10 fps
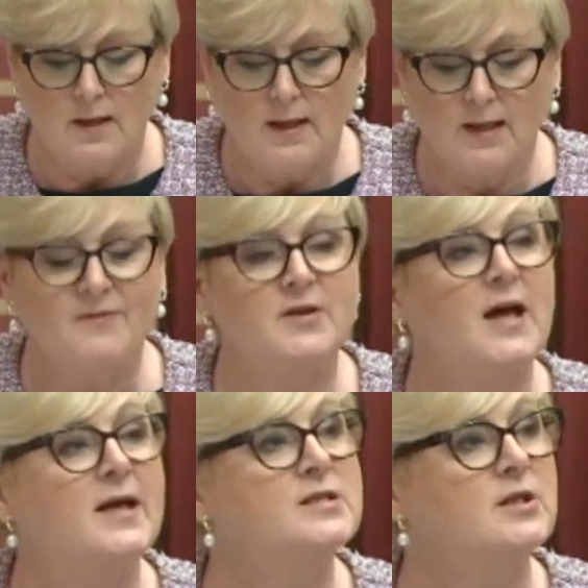11
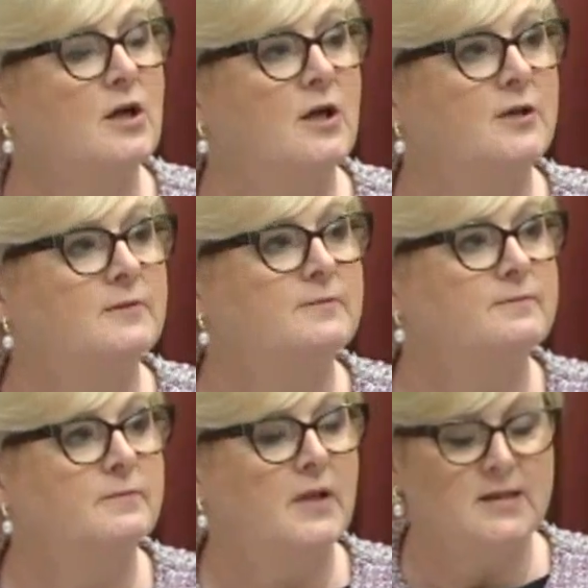days ago,
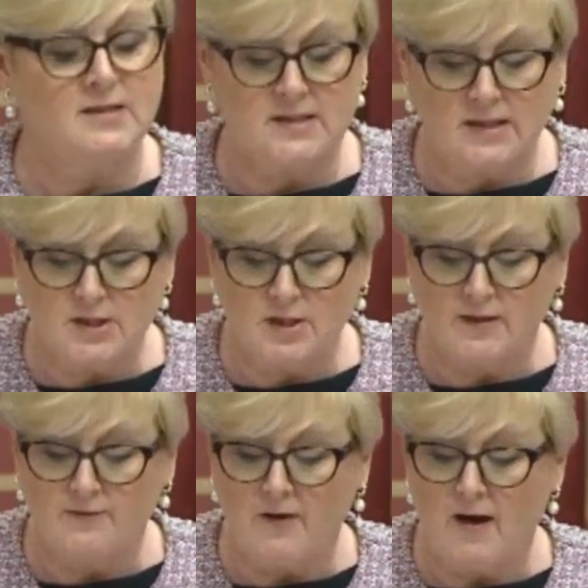at
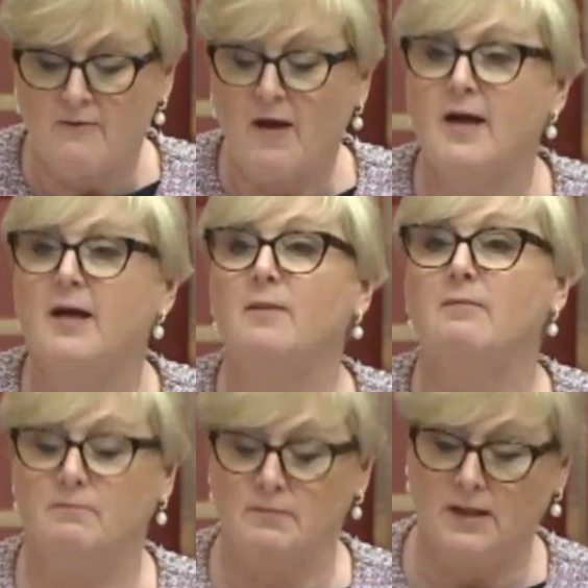6:35
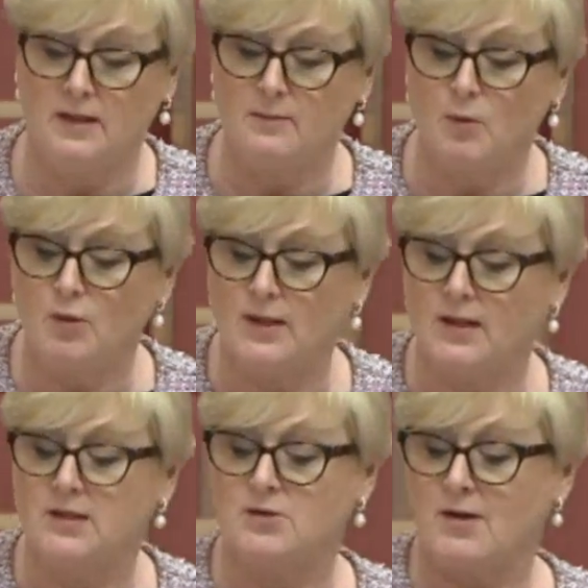a.m. in the morning
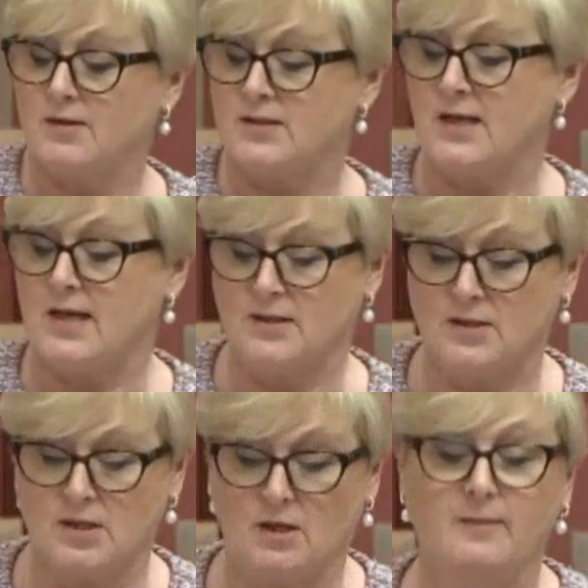Israel Standard
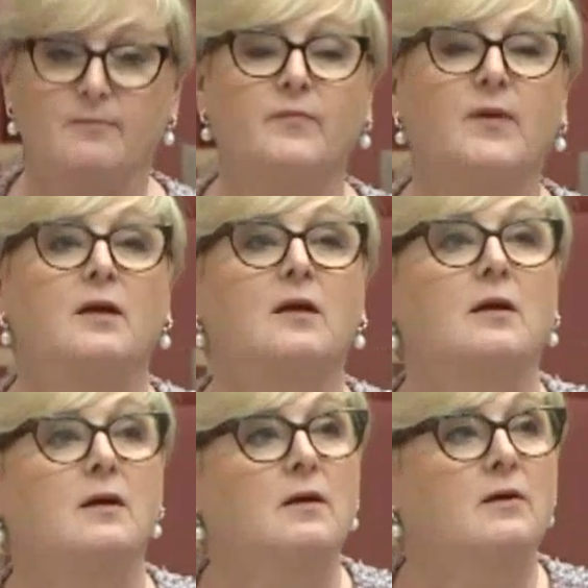Time,
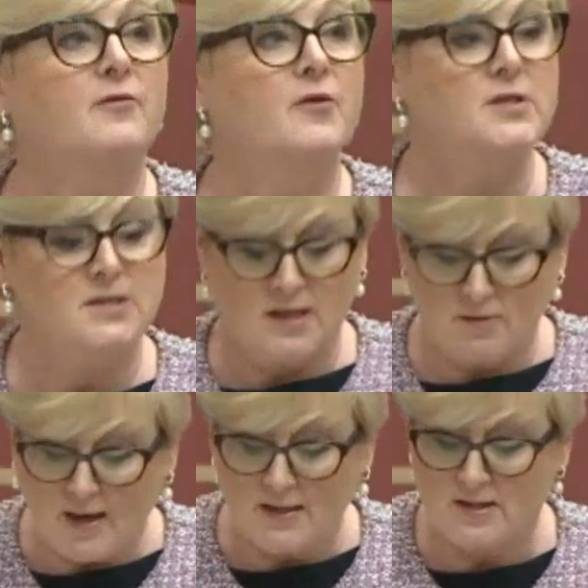the first air
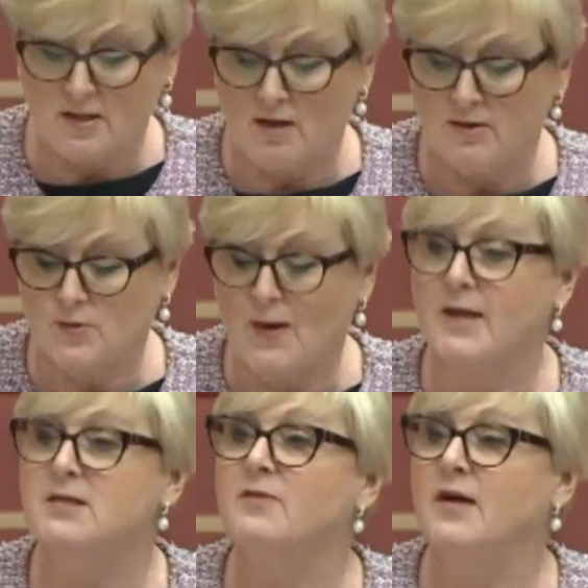raid sirens were
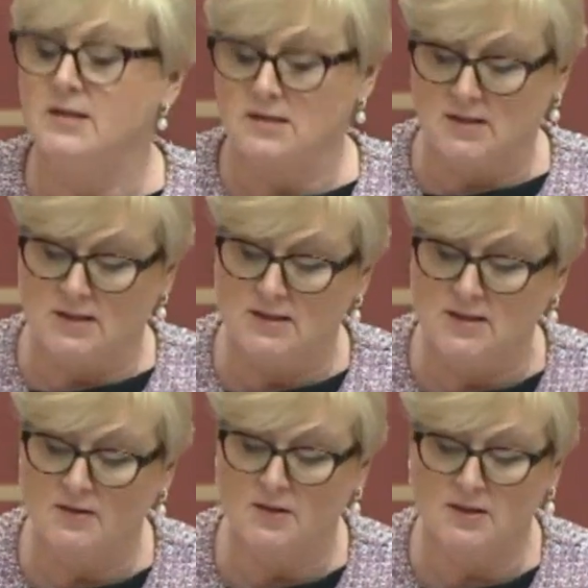activated in
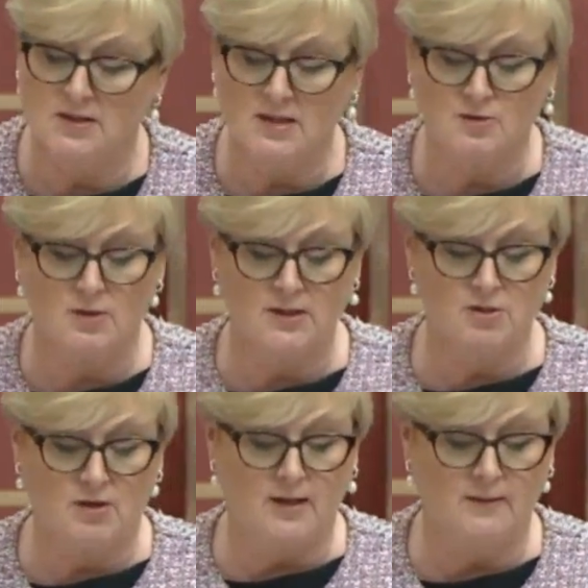southern and central
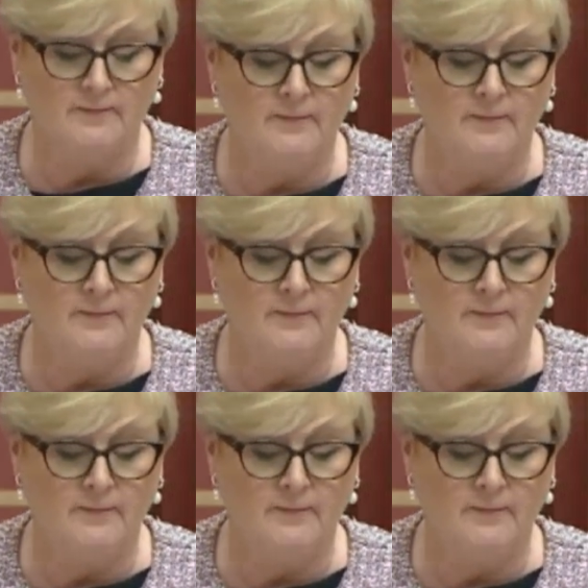Israel